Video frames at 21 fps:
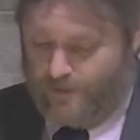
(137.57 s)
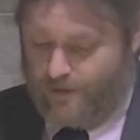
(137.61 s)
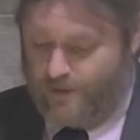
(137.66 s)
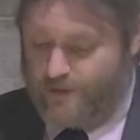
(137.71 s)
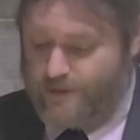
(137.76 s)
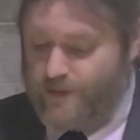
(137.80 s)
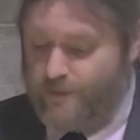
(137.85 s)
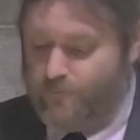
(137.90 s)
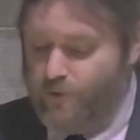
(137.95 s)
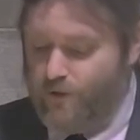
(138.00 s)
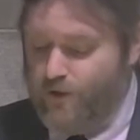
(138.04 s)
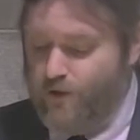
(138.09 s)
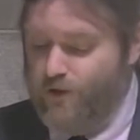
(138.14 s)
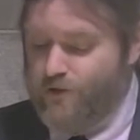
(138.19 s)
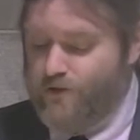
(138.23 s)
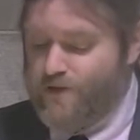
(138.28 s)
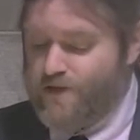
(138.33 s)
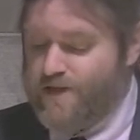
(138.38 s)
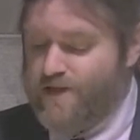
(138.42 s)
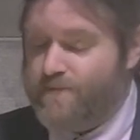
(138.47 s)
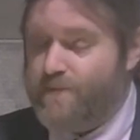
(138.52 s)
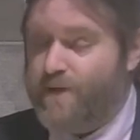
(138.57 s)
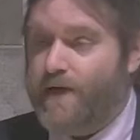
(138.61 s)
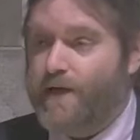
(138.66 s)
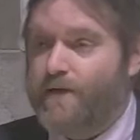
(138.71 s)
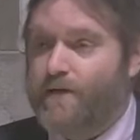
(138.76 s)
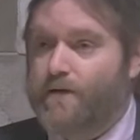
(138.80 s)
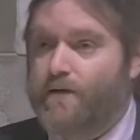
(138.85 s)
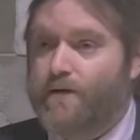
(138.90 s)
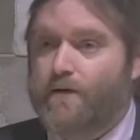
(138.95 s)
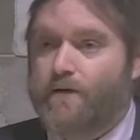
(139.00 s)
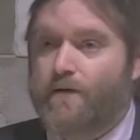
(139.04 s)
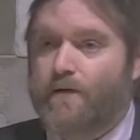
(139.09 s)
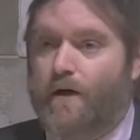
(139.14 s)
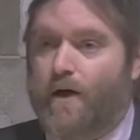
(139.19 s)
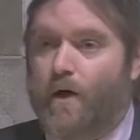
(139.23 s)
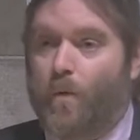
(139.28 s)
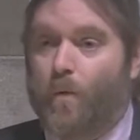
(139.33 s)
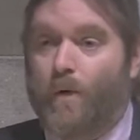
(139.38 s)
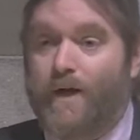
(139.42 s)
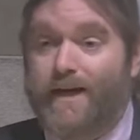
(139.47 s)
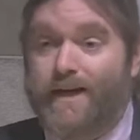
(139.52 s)
And as someone who used to spend
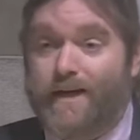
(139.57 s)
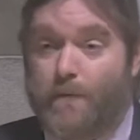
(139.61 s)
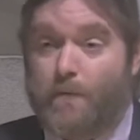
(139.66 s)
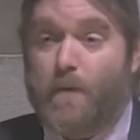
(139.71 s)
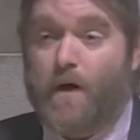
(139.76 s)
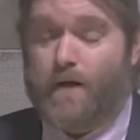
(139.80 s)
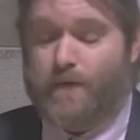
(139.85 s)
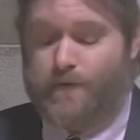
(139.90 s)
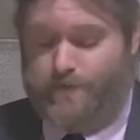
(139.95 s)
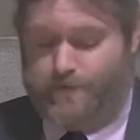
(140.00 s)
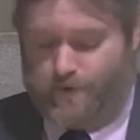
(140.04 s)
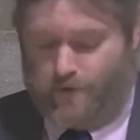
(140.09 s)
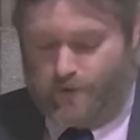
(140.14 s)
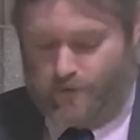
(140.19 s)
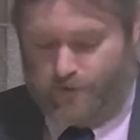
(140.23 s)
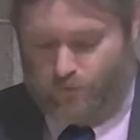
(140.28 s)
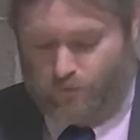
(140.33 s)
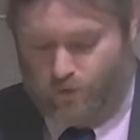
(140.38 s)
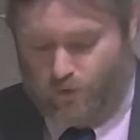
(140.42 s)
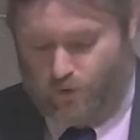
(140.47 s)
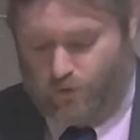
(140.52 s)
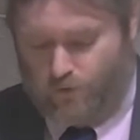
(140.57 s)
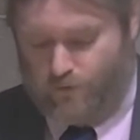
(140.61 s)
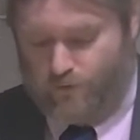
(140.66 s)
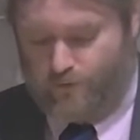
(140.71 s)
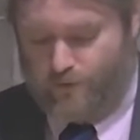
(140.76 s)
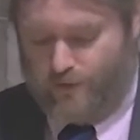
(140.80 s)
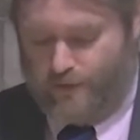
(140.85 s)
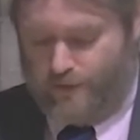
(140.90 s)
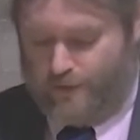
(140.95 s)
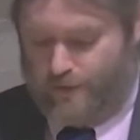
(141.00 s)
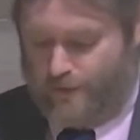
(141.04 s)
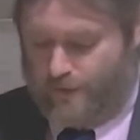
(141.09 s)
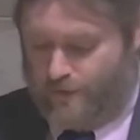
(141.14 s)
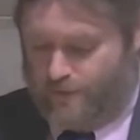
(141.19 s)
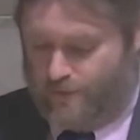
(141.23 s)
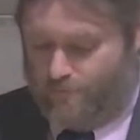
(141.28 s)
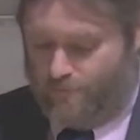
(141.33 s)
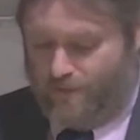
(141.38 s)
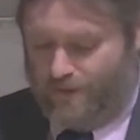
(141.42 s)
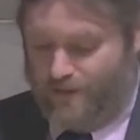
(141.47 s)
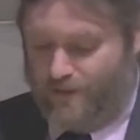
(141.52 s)
a week a month on the road,
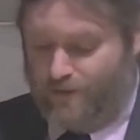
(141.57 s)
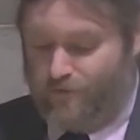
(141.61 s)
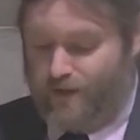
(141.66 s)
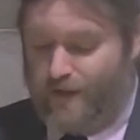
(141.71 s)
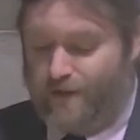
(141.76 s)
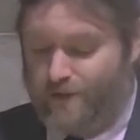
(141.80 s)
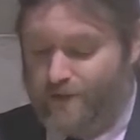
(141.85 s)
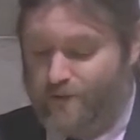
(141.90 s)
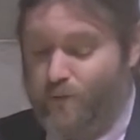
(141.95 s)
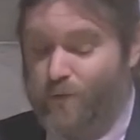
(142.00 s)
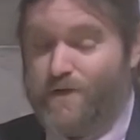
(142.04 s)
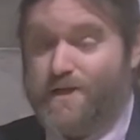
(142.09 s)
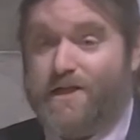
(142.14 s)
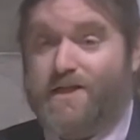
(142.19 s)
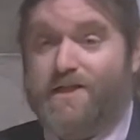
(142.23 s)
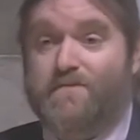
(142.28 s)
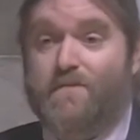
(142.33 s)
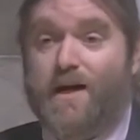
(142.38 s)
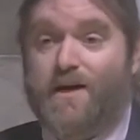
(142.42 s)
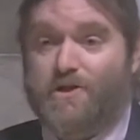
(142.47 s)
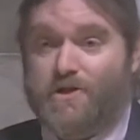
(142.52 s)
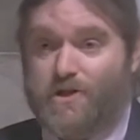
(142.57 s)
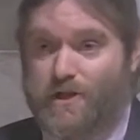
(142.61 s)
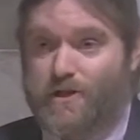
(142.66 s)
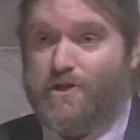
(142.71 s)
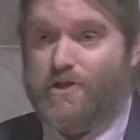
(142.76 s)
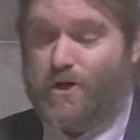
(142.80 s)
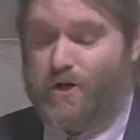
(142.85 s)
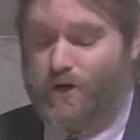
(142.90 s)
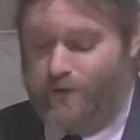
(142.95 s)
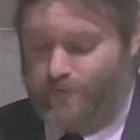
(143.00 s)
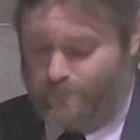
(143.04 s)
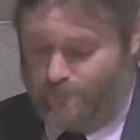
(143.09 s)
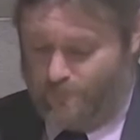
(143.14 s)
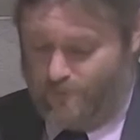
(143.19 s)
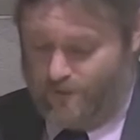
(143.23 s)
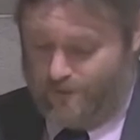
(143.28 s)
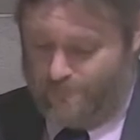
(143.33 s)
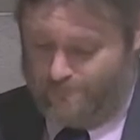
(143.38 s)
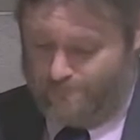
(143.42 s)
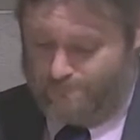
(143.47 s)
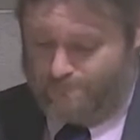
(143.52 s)
being grounded was especially jarring for
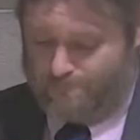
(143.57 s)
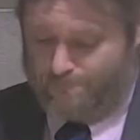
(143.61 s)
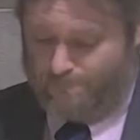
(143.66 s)
me.